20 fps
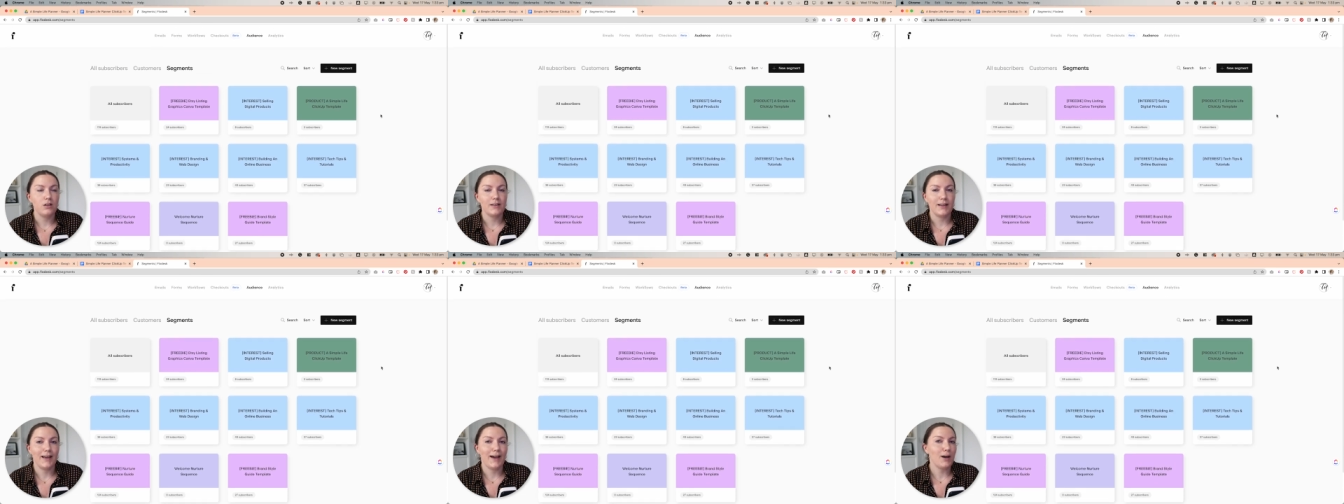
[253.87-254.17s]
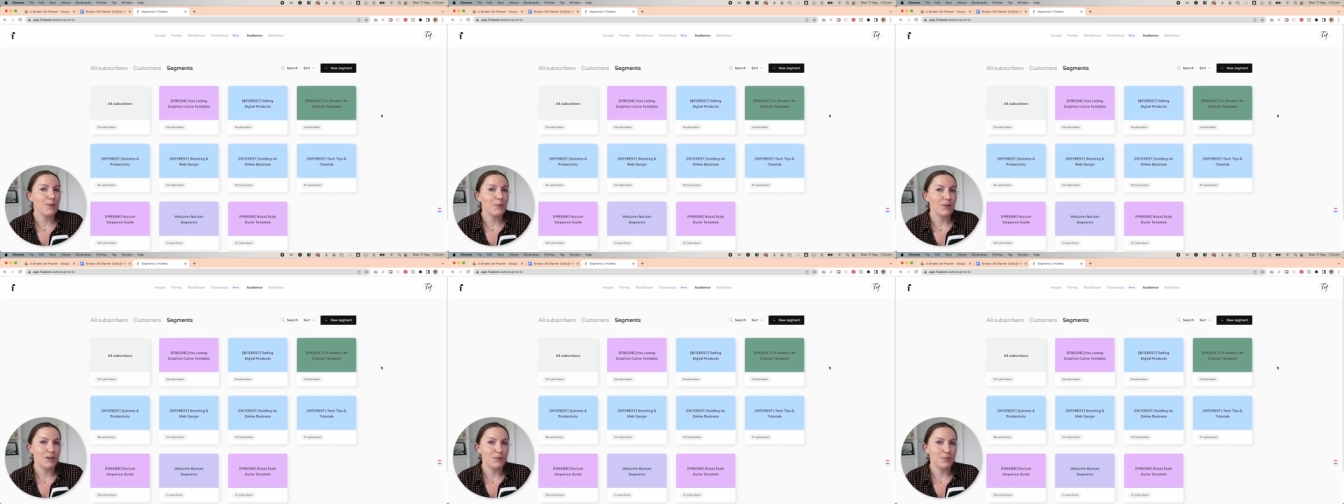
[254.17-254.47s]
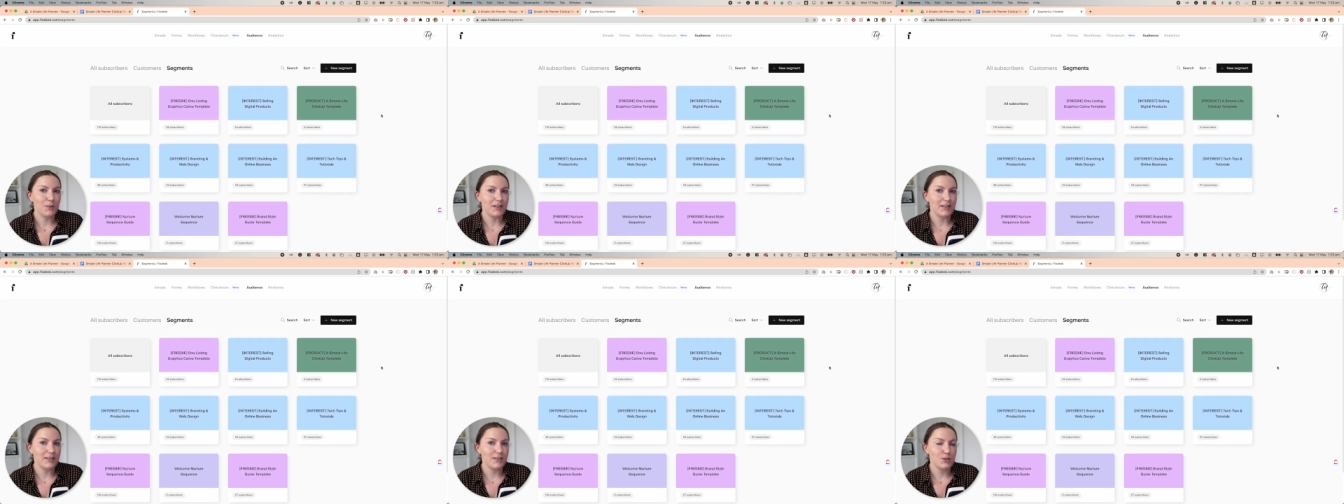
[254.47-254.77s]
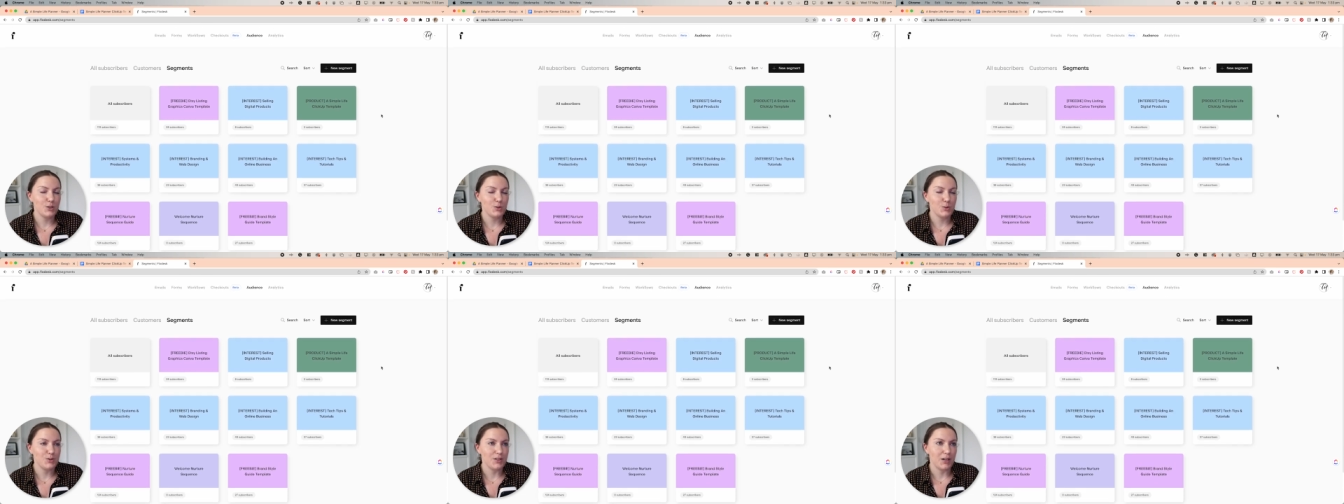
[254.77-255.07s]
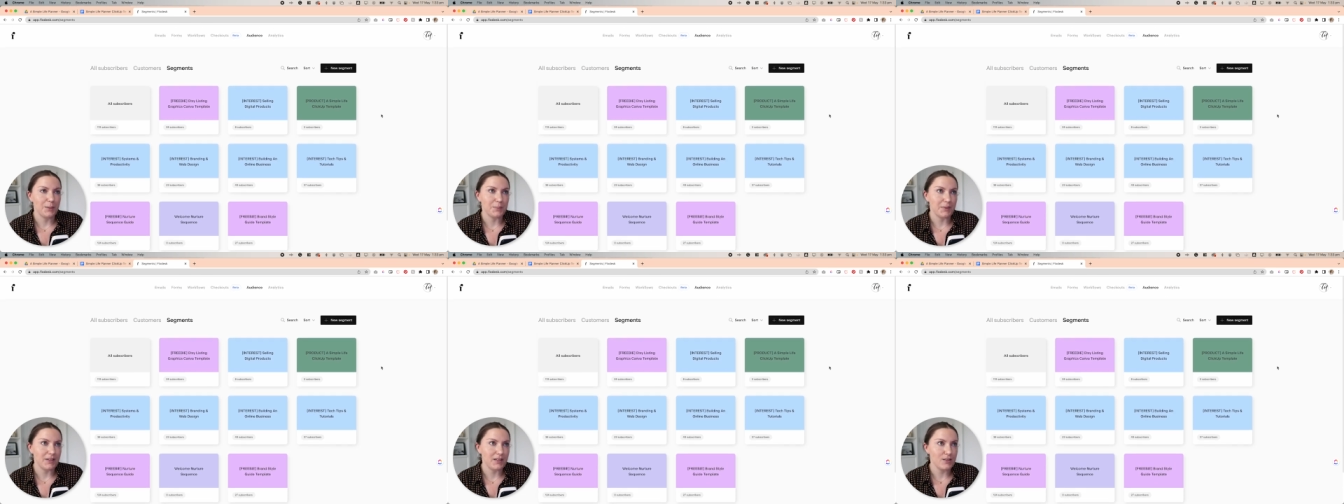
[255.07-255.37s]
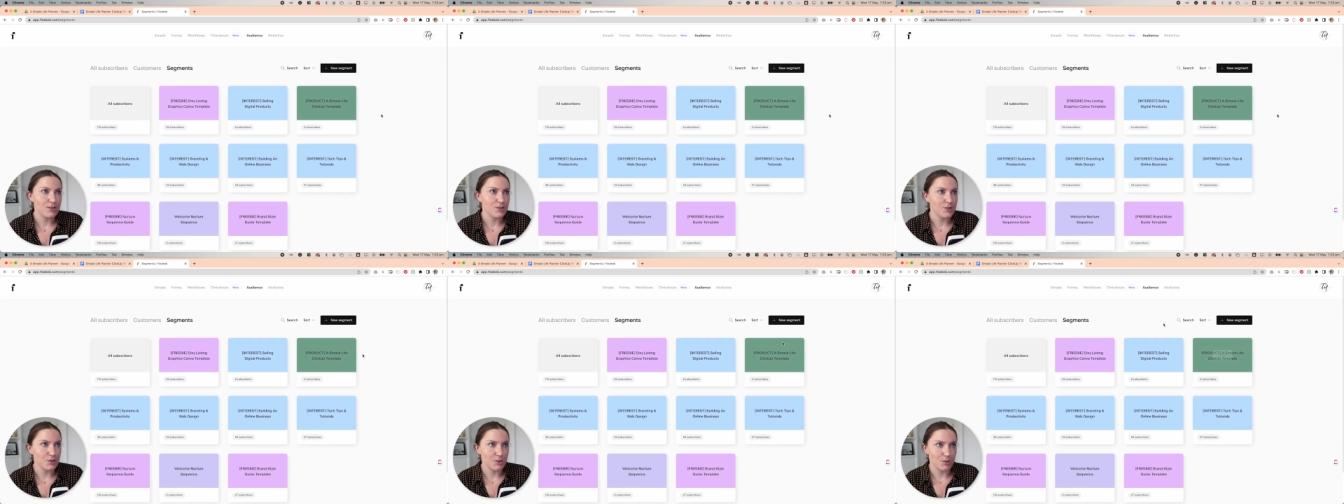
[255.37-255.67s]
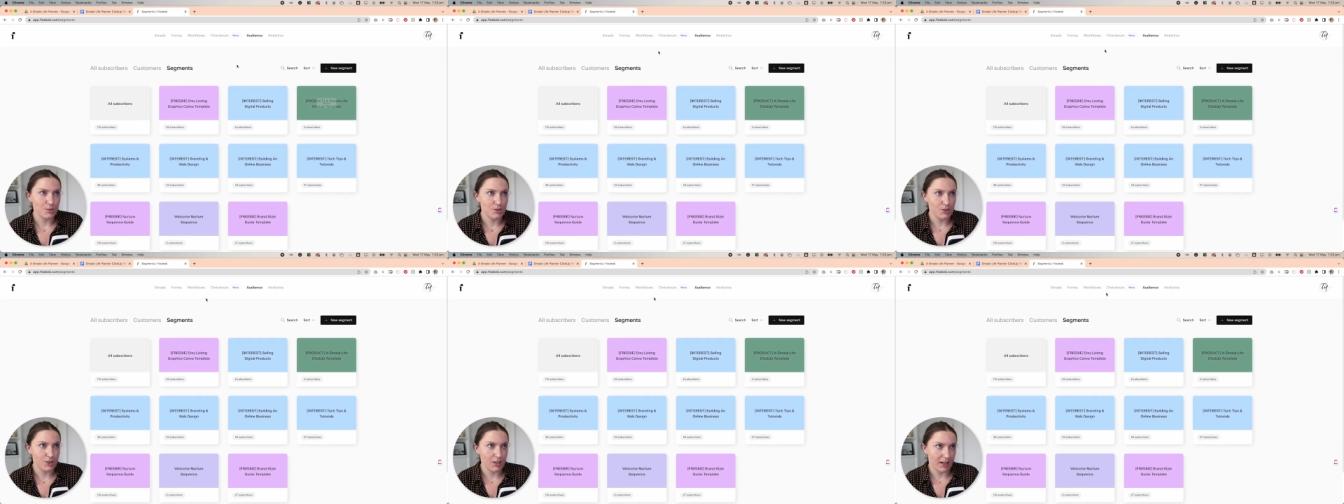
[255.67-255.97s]
Now we are ready to jump
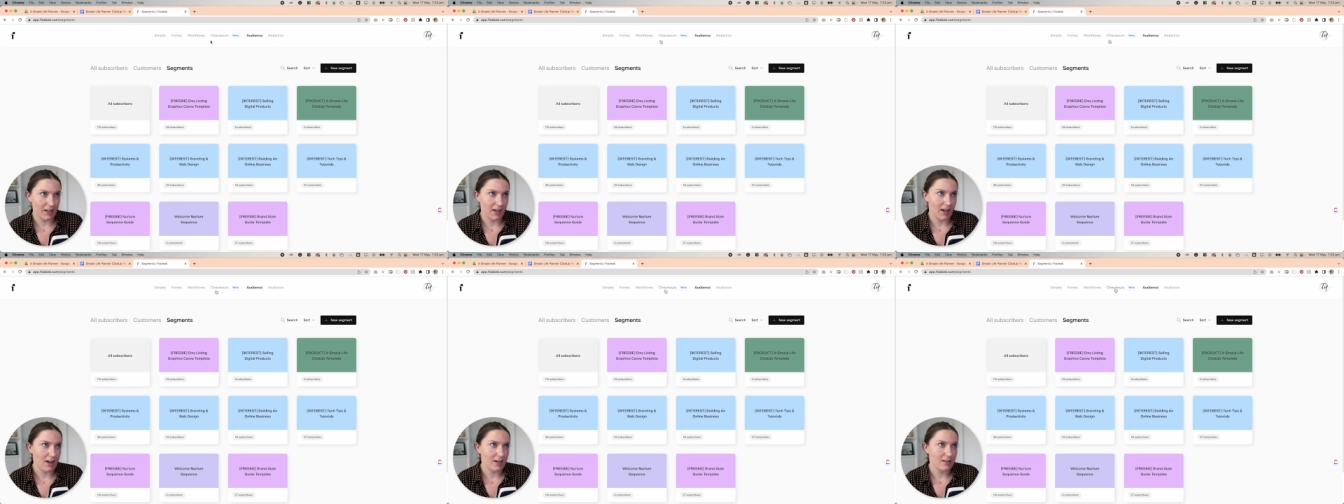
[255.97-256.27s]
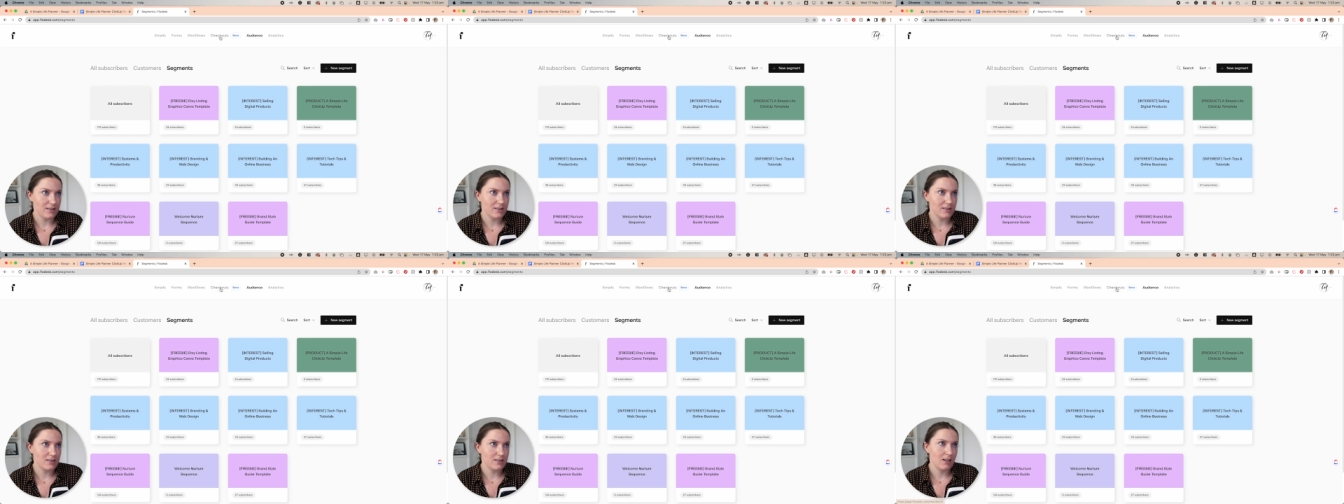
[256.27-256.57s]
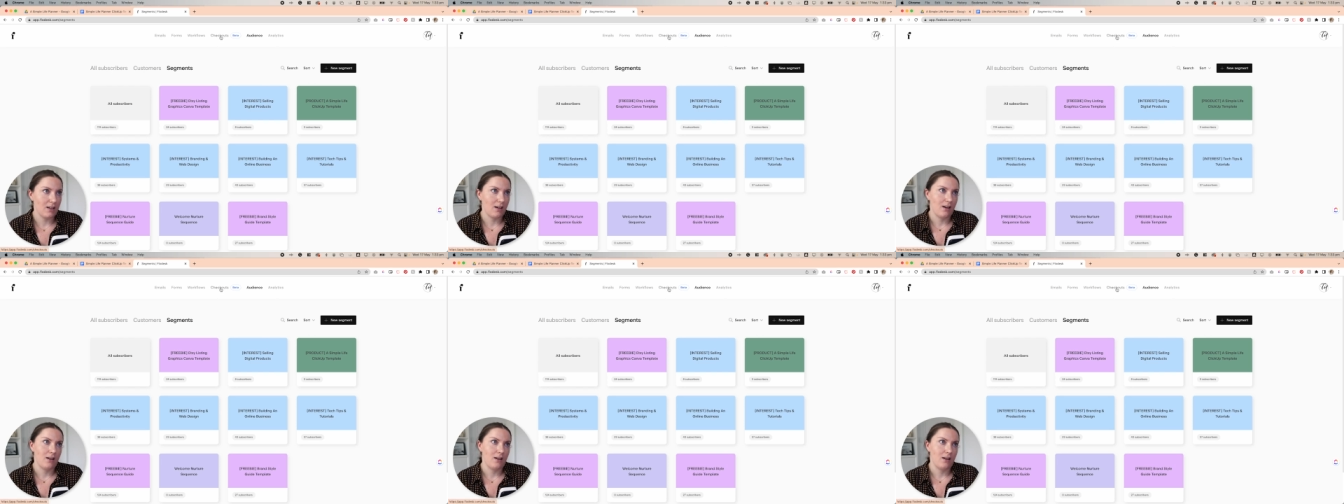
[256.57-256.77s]
into checkouts.